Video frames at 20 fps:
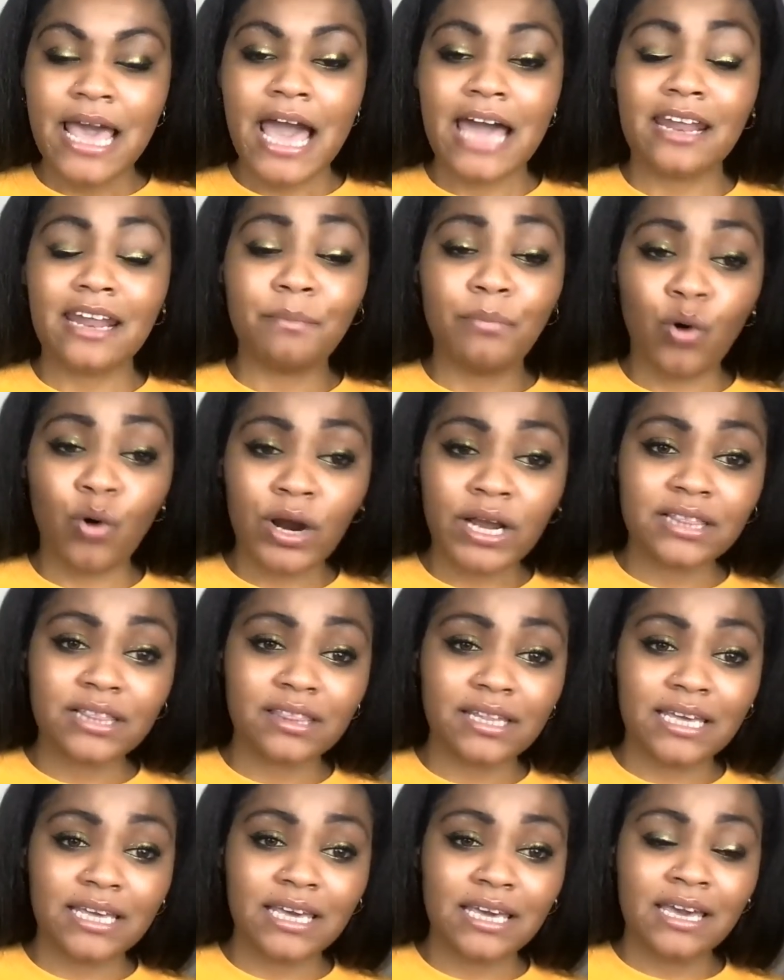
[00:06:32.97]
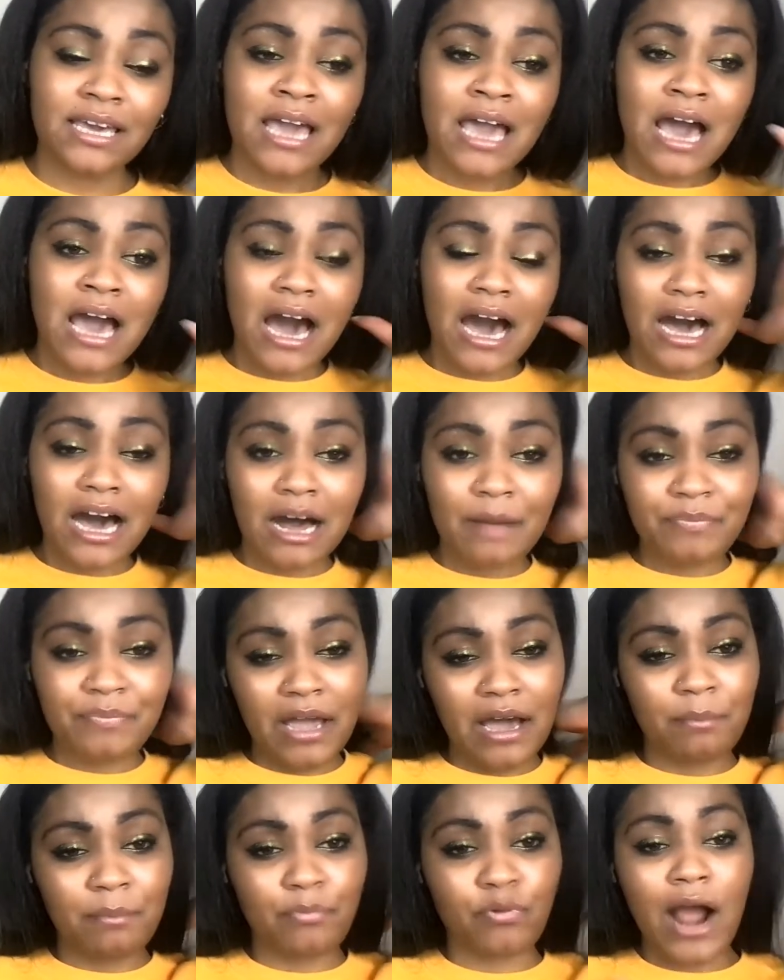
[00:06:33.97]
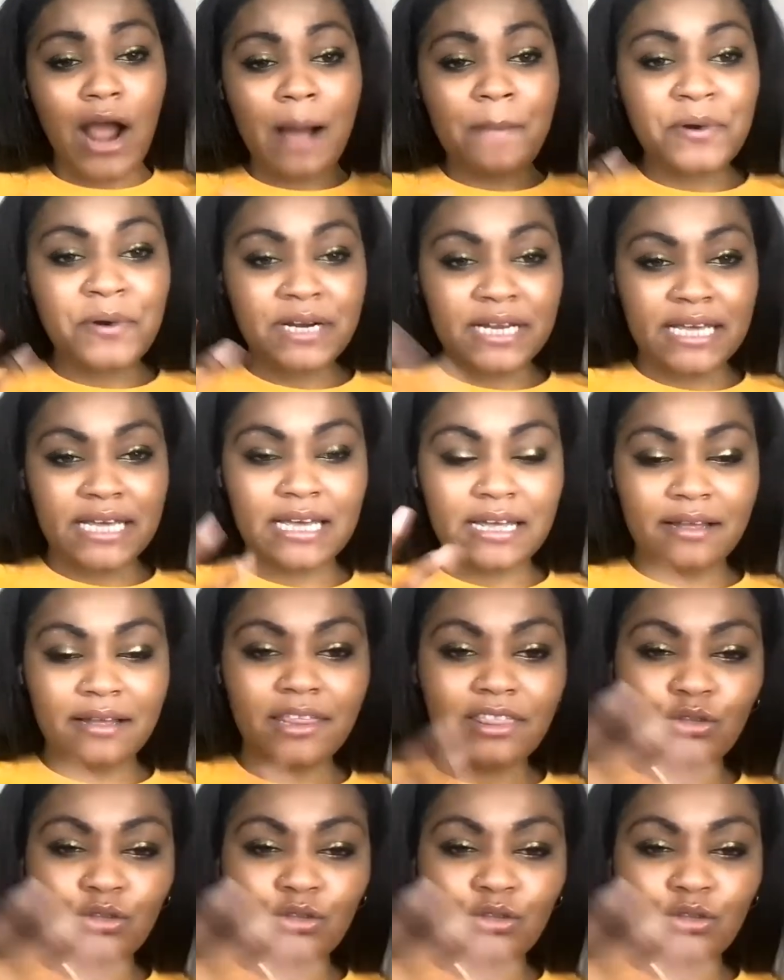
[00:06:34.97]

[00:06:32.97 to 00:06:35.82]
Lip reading: And importantly, property,